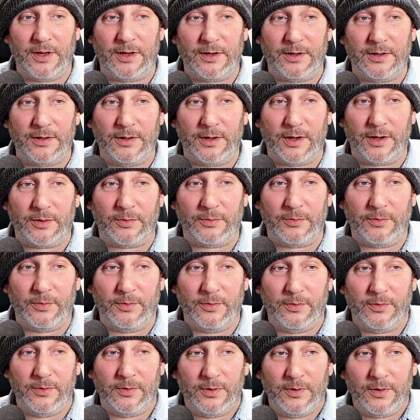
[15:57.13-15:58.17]
know,
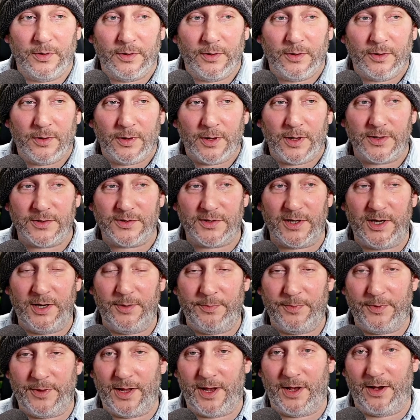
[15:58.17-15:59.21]
it's
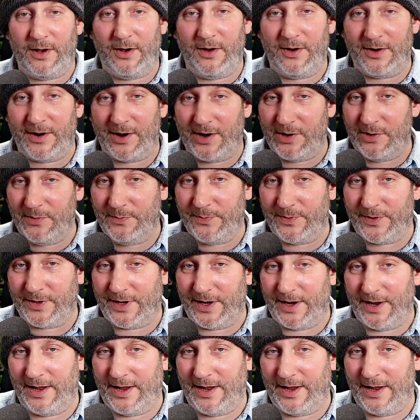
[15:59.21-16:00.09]
keeping that heart open.